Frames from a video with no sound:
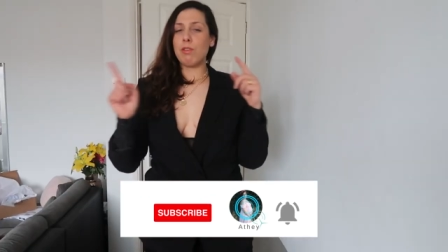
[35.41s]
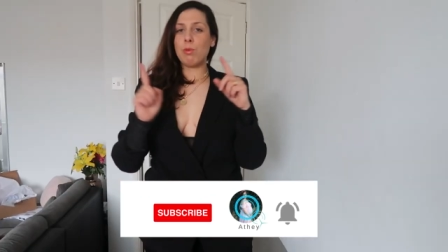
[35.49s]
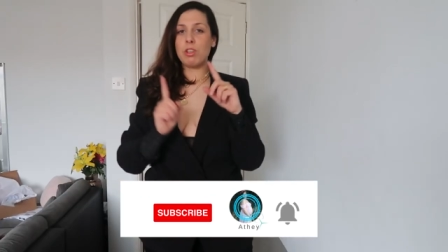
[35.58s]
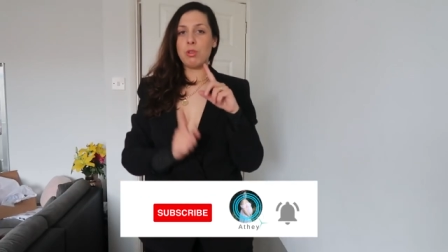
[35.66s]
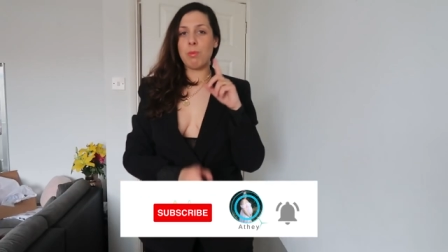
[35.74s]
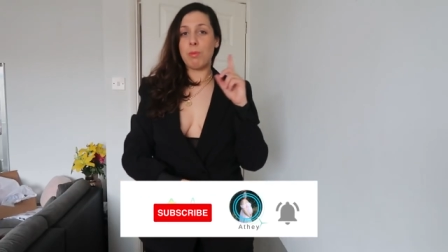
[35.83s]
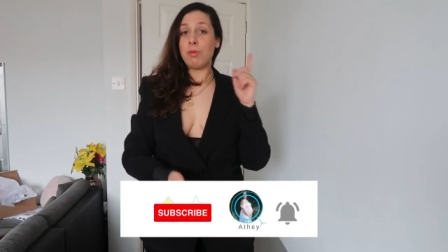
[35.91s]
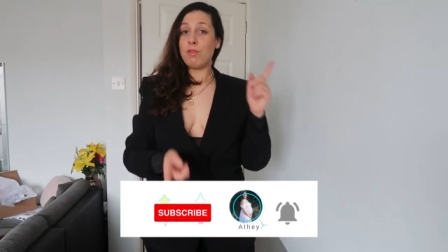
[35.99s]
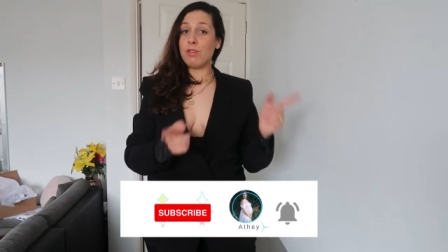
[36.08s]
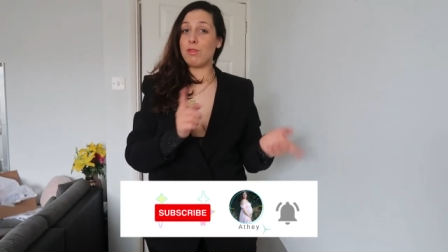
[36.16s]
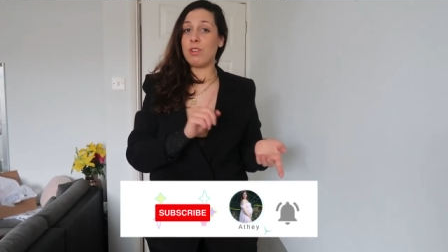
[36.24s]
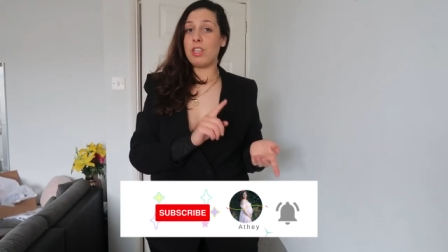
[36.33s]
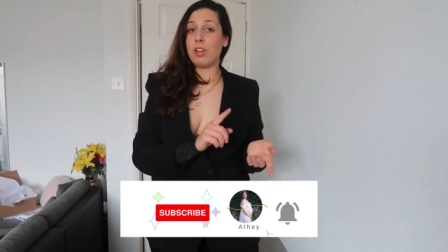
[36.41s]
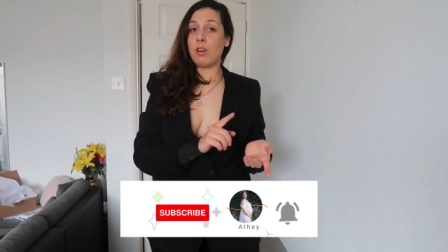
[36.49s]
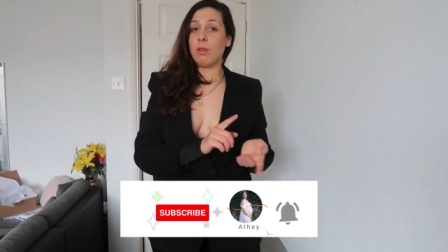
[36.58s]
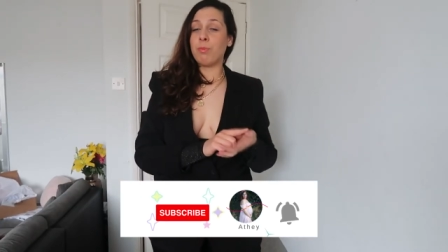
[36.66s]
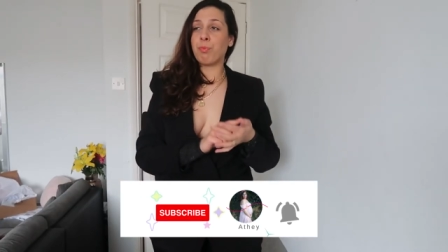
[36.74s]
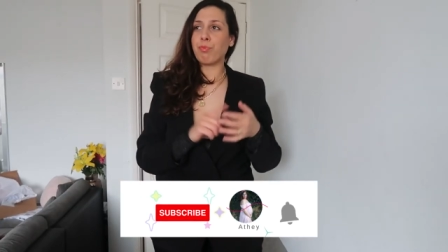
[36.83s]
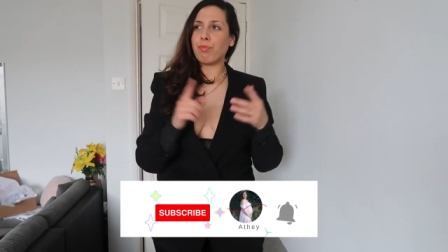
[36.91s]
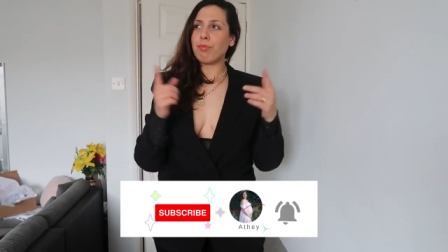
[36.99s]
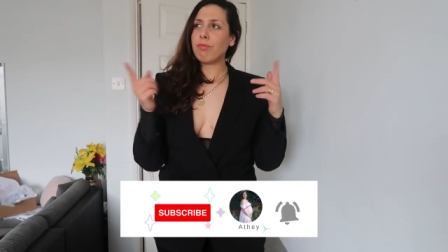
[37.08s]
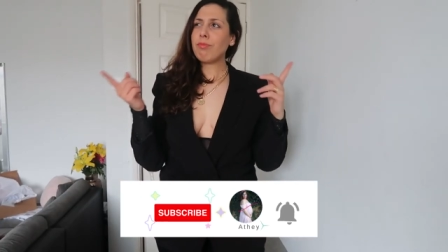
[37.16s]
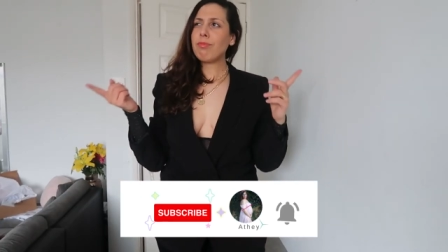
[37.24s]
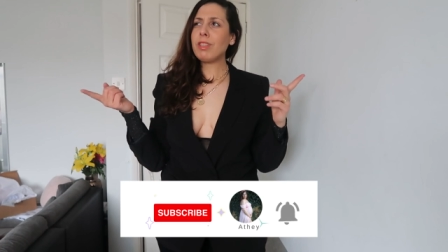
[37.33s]
If you watched my previous video,
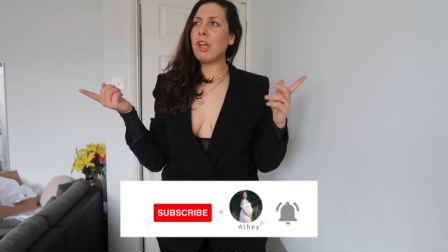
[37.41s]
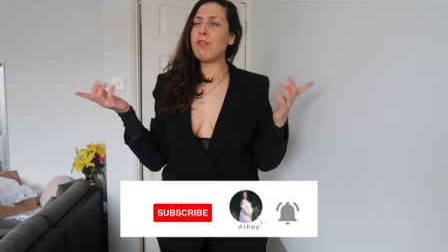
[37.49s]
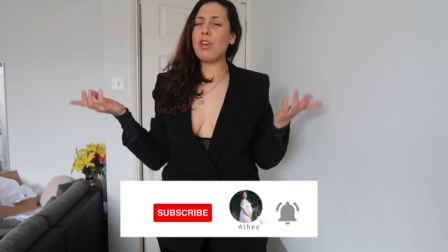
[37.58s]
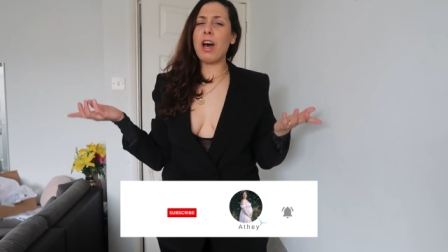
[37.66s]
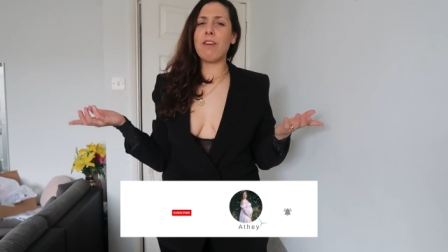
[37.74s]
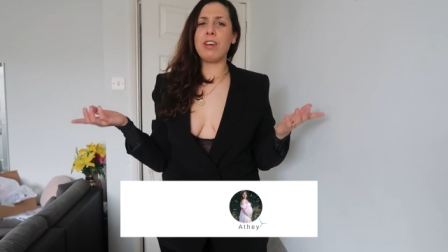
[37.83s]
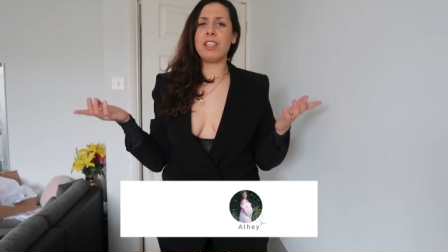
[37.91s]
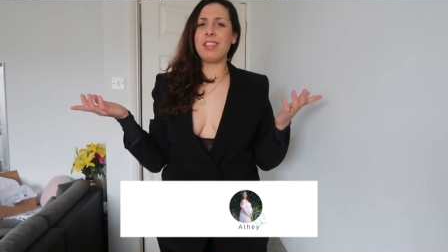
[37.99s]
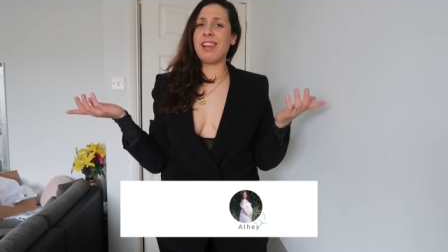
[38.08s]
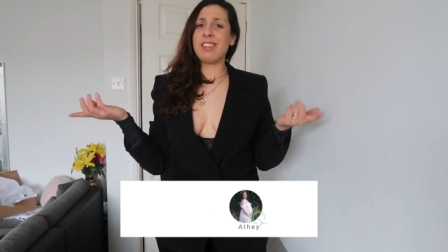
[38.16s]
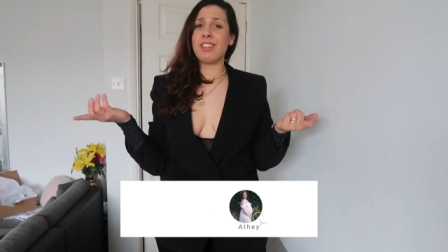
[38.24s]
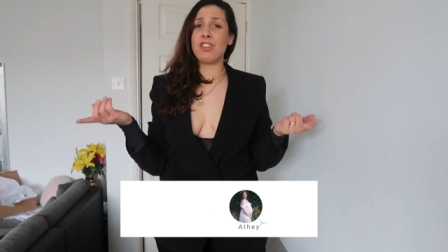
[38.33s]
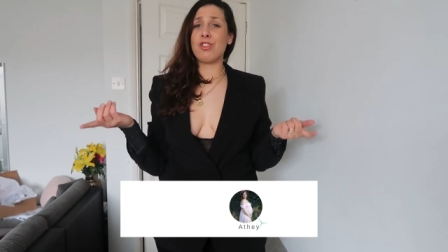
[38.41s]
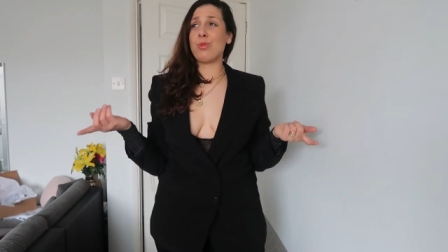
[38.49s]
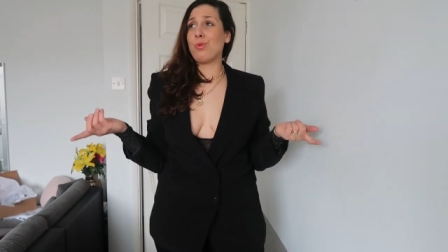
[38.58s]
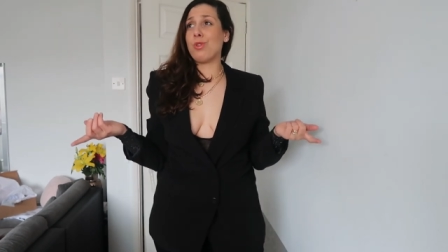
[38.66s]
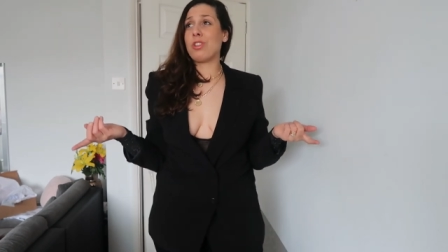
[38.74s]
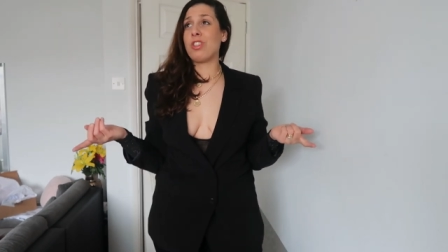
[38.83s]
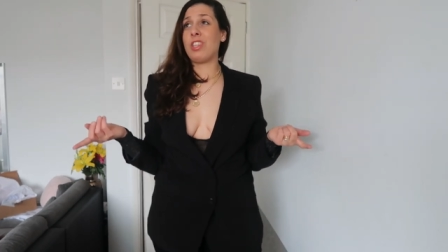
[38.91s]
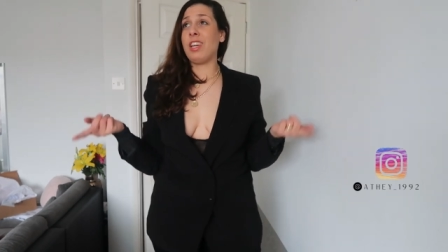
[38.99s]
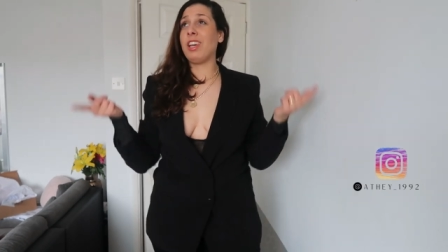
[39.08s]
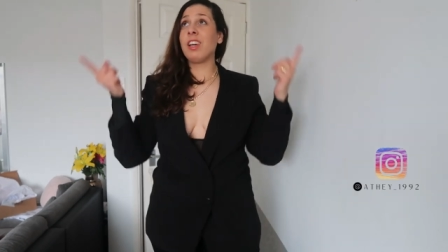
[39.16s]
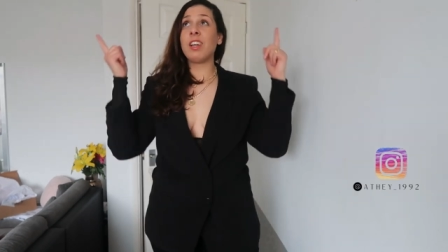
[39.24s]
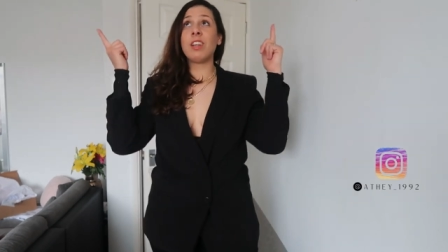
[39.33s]
if you haven't, I suggest you watched
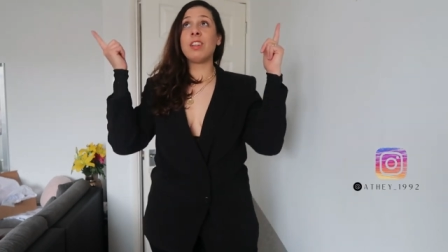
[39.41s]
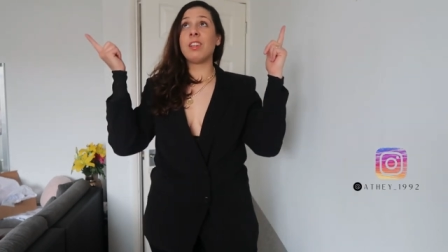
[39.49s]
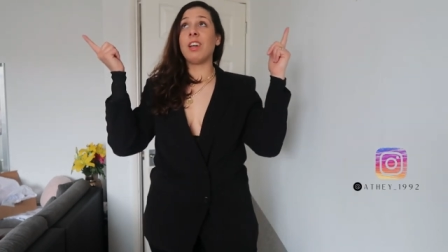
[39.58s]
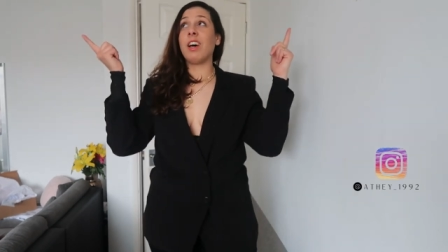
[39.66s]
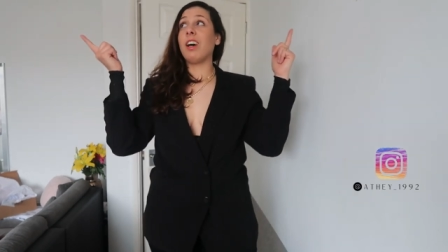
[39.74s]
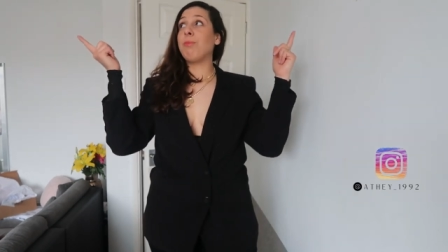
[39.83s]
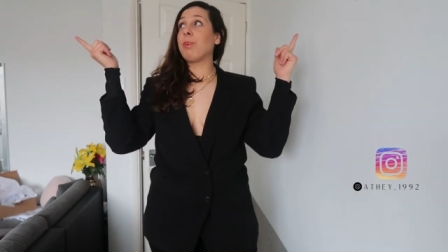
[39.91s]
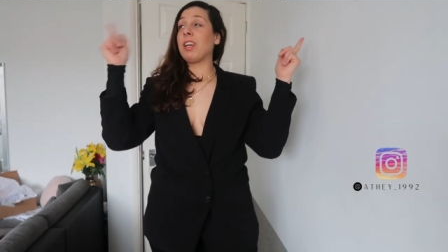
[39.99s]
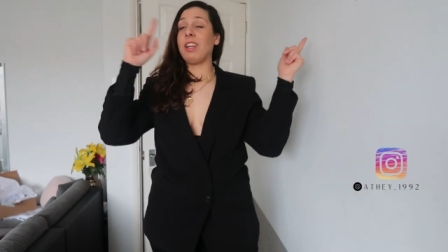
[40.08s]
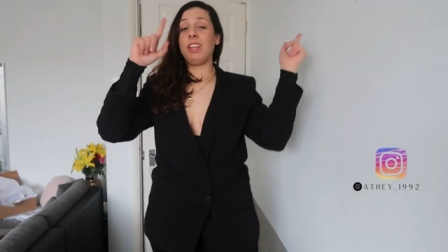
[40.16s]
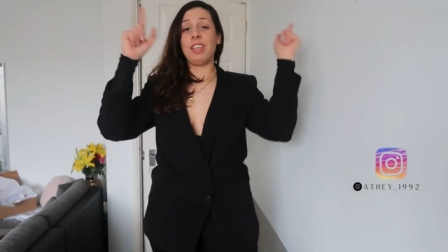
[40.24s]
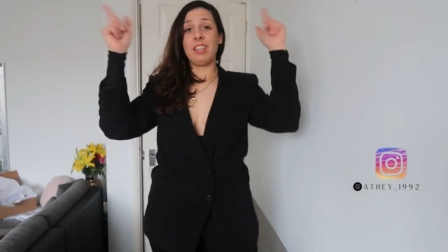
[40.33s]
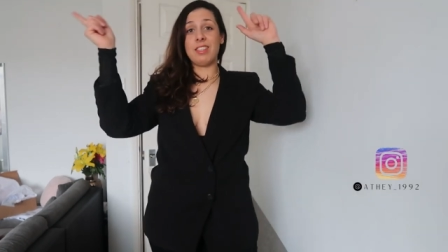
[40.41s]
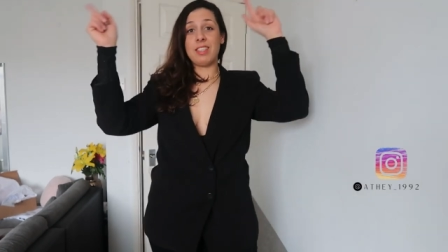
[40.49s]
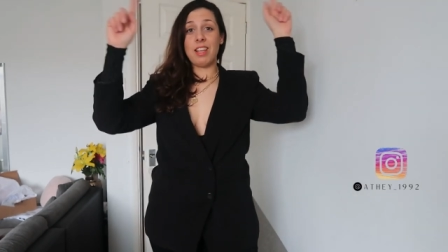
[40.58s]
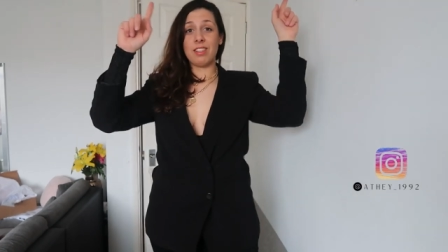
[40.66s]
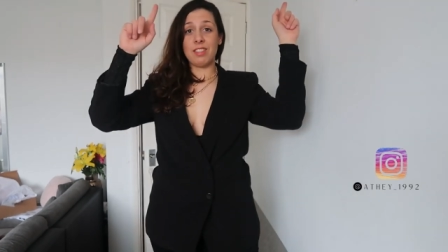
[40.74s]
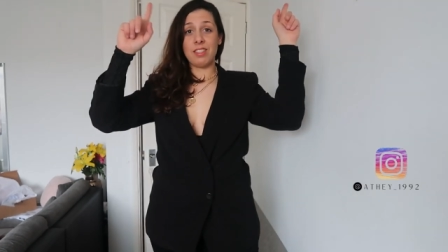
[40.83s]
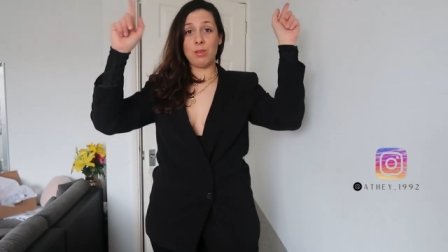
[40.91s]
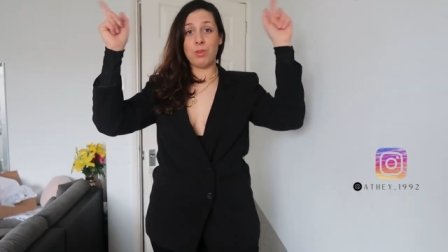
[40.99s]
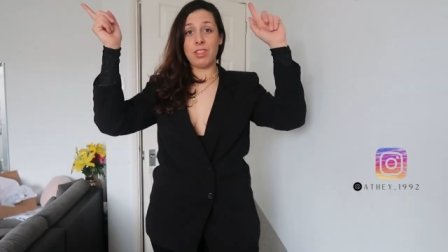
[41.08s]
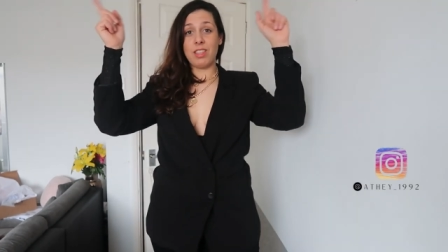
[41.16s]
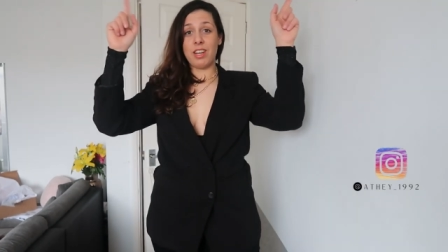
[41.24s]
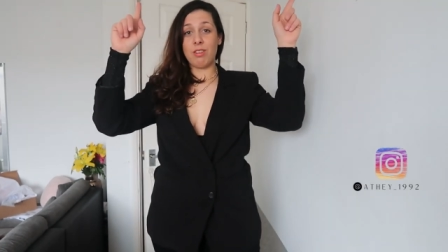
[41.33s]
it. I'm gonna link it
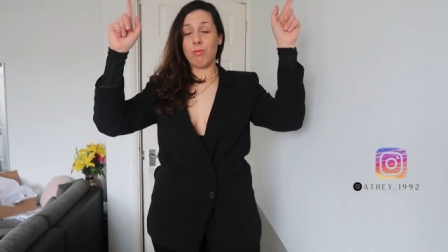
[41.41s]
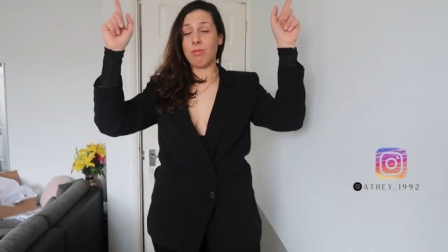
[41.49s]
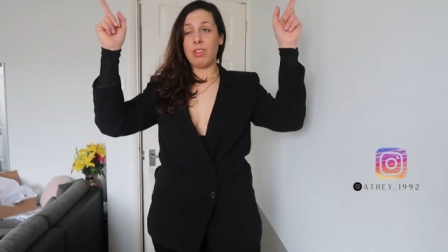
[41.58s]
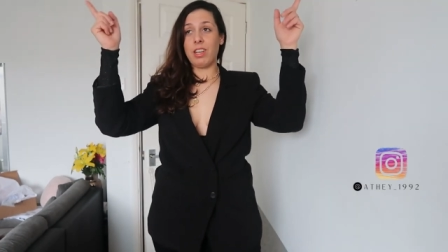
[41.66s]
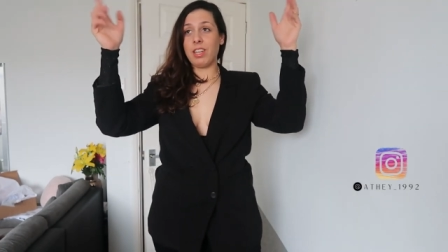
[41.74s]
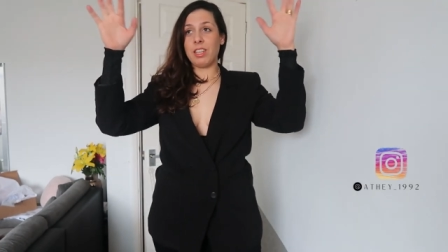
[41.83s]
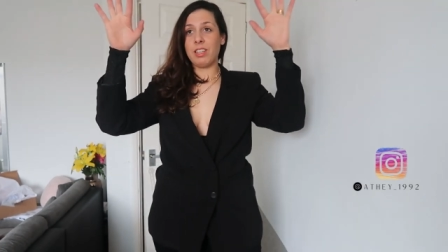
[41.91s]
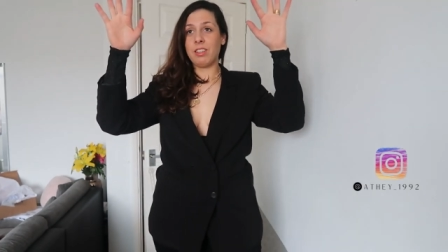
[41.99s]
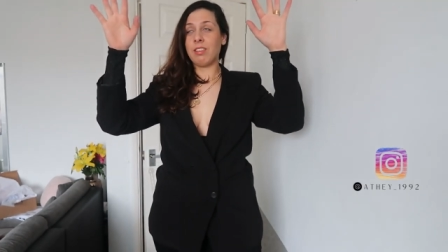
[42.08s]
somewhere down, like